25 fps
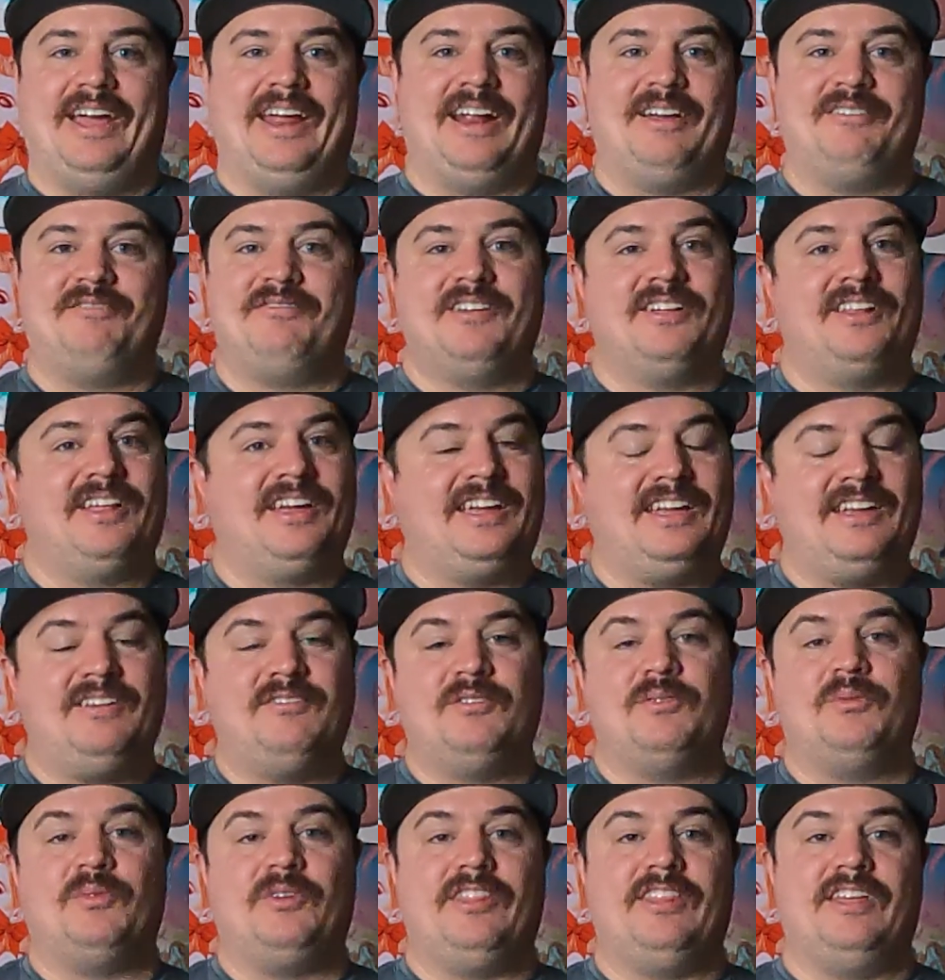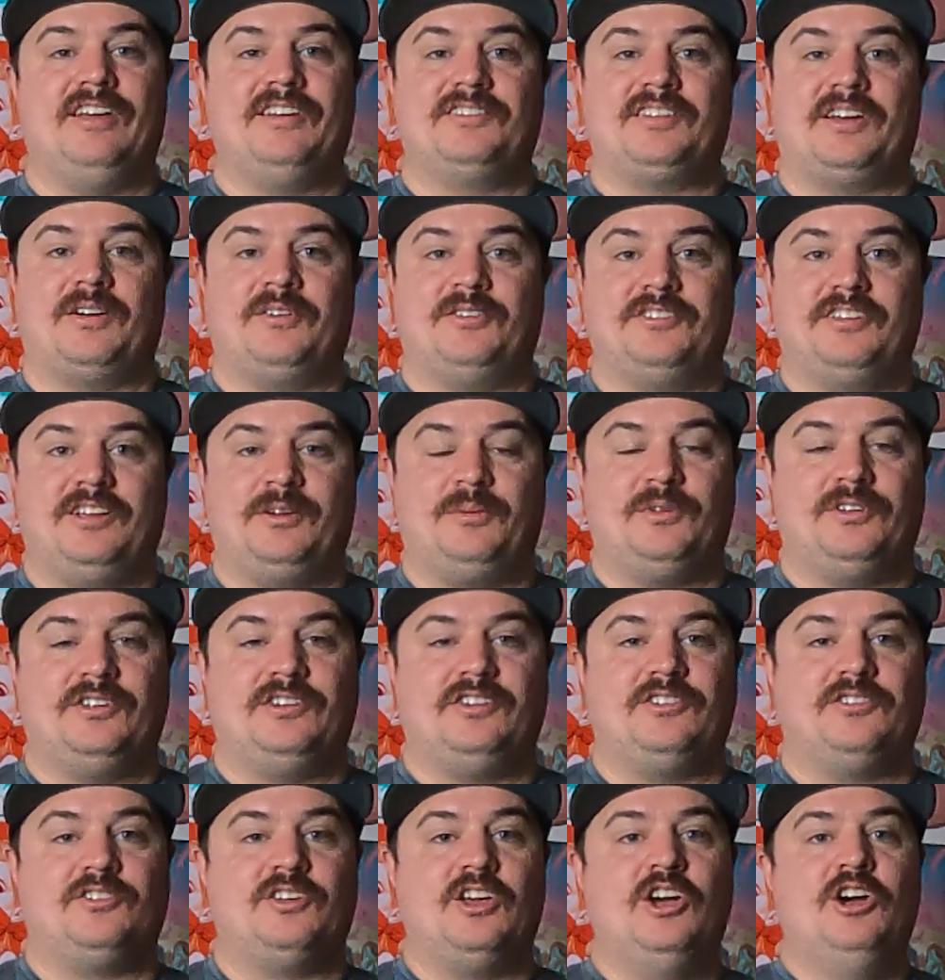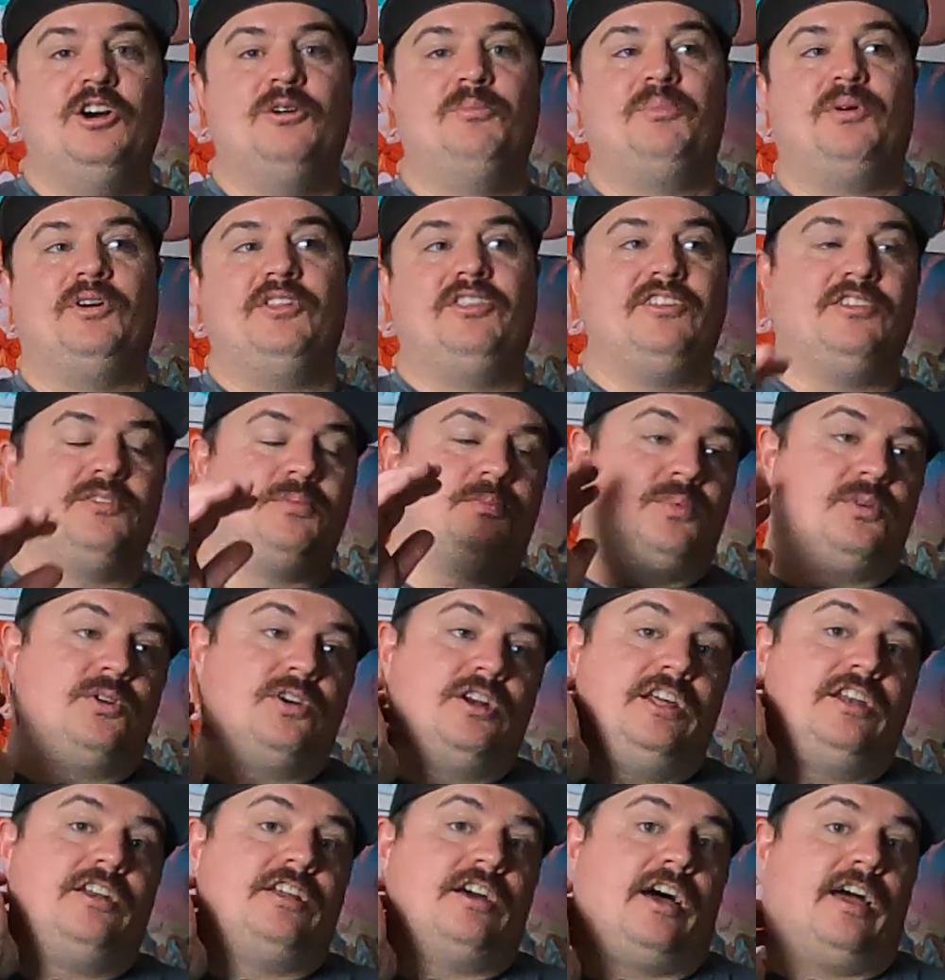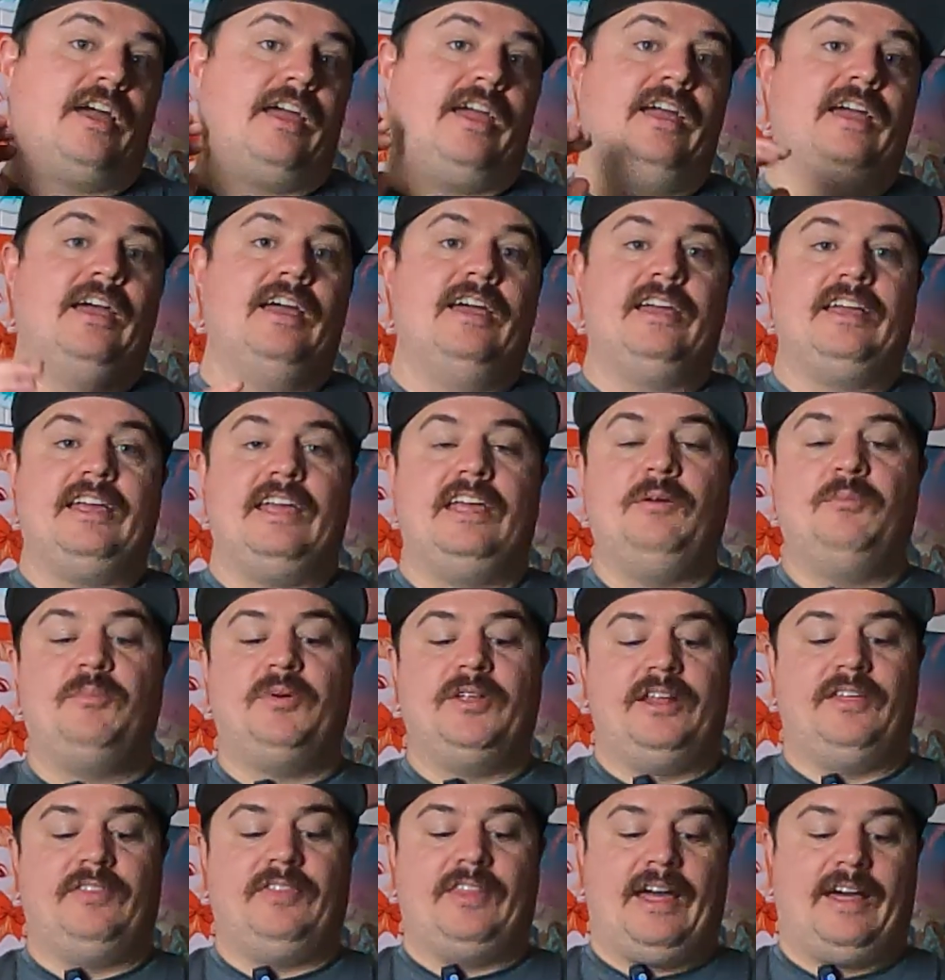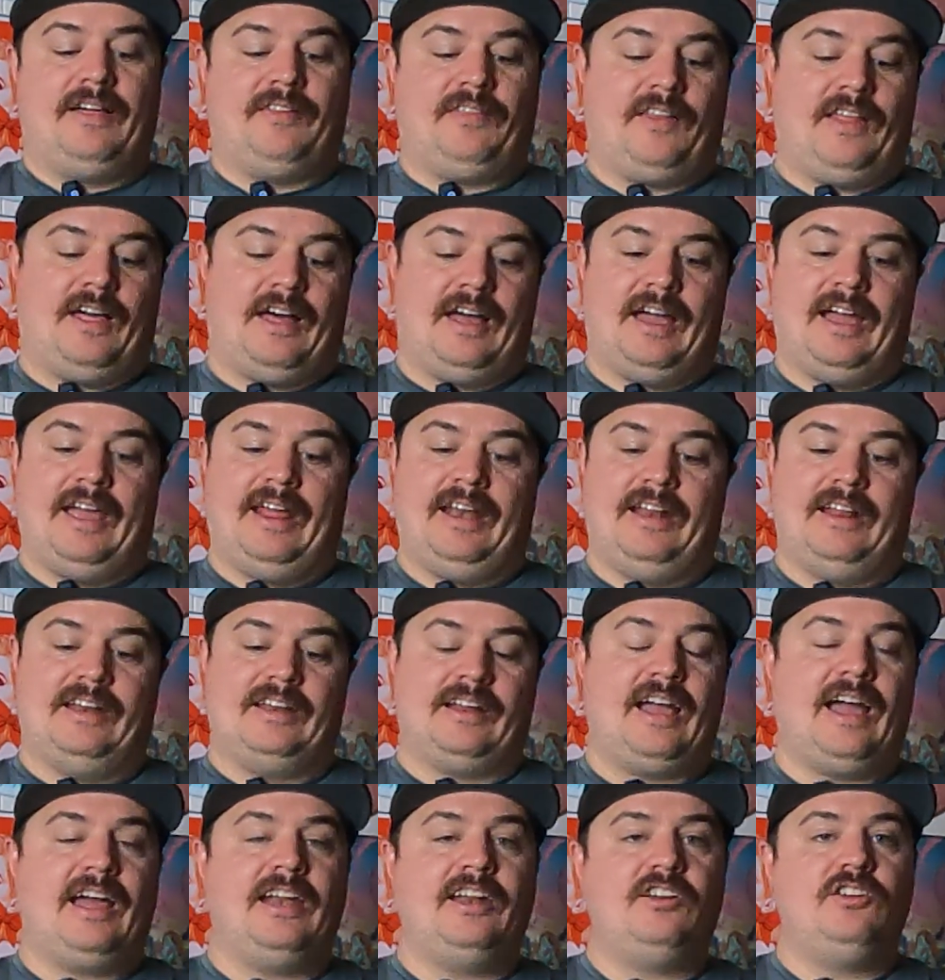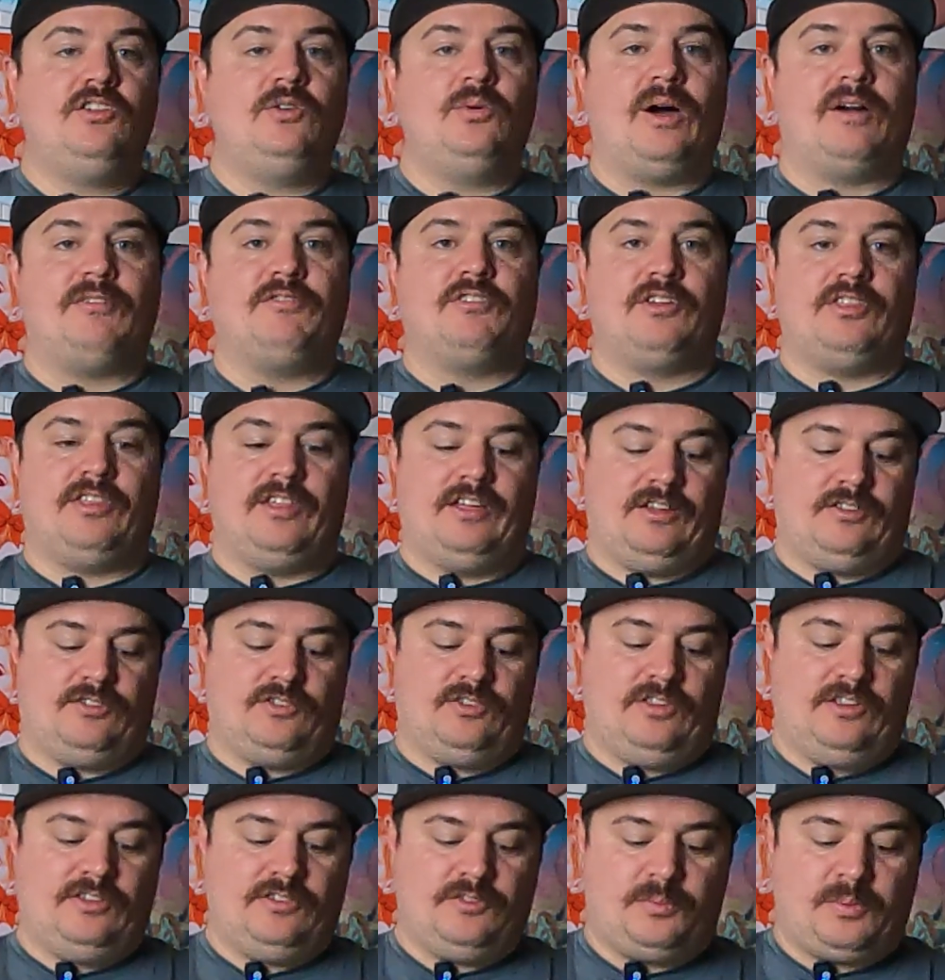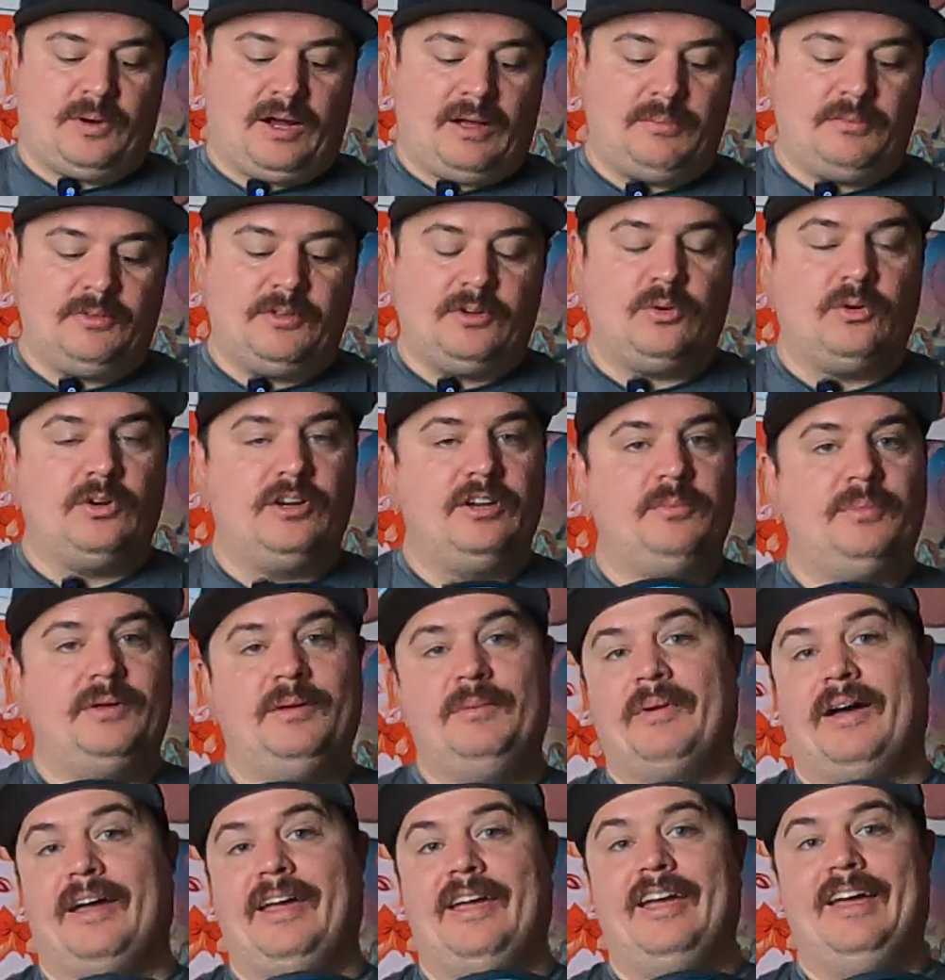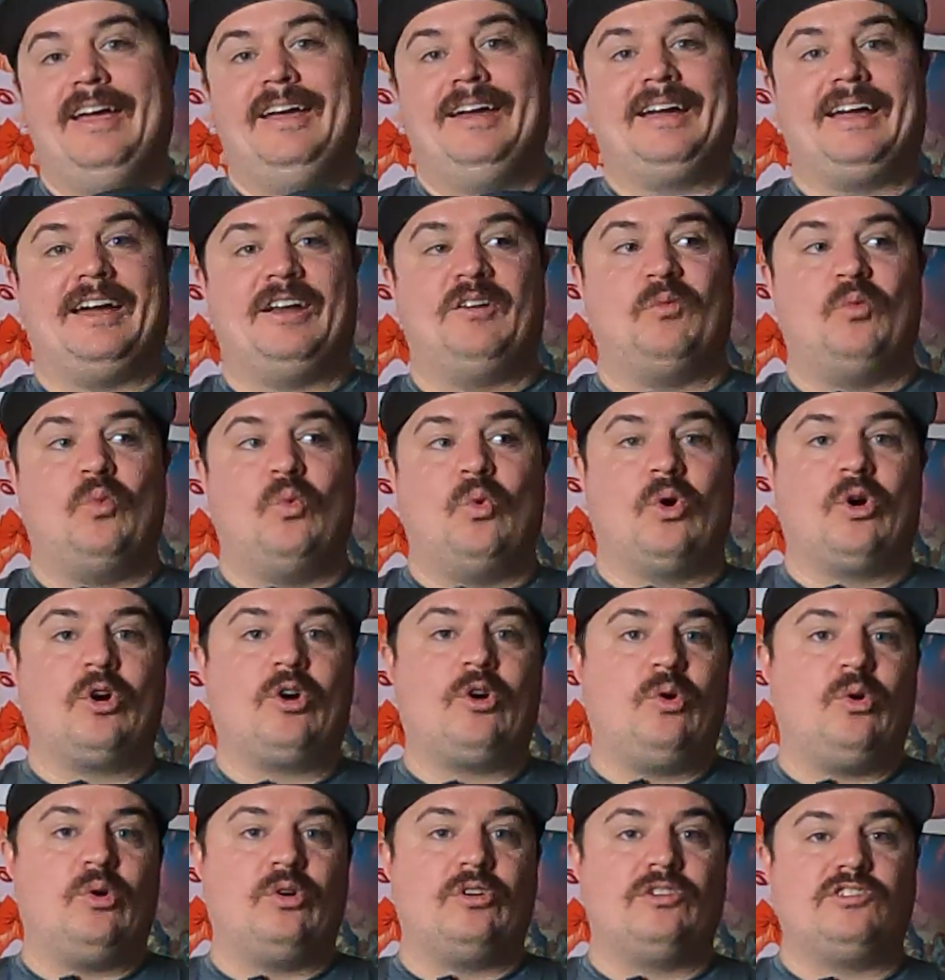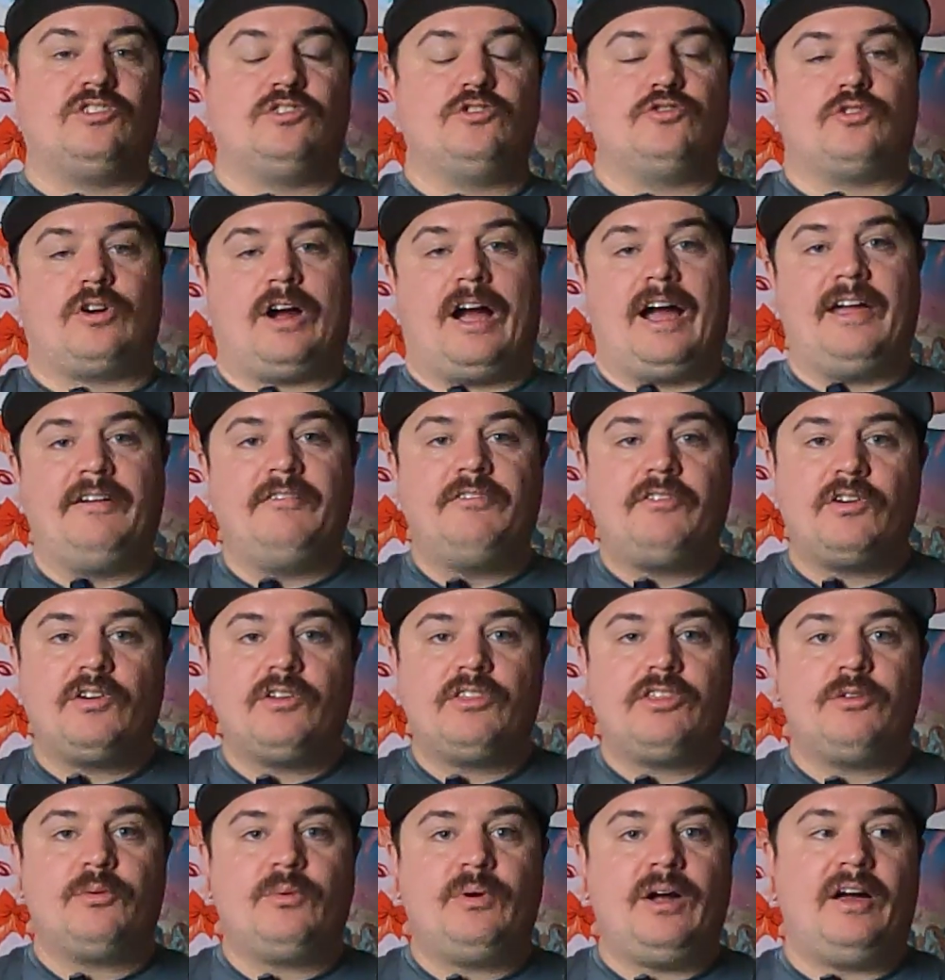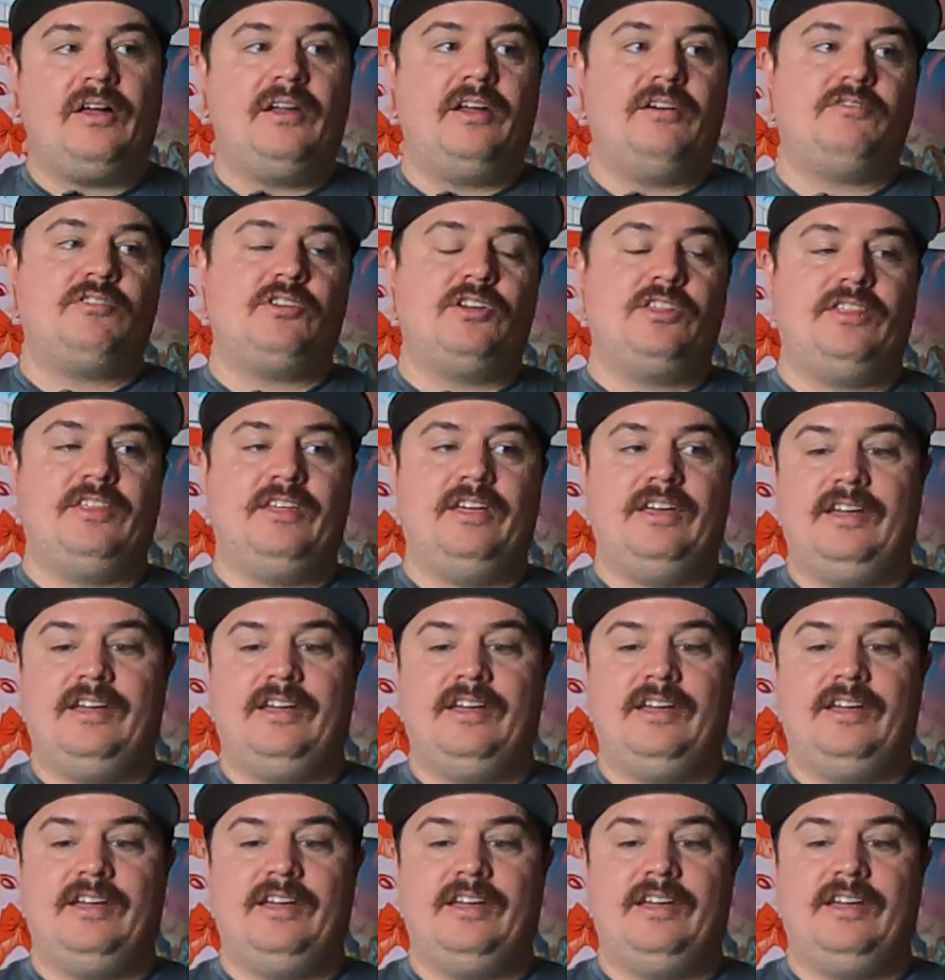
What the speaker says: And I feel like even with this, I was able to just put this pretty tight, keep it in that line and kind of do everything. So this is probably going to be my kind of workhorse driver throughout everything.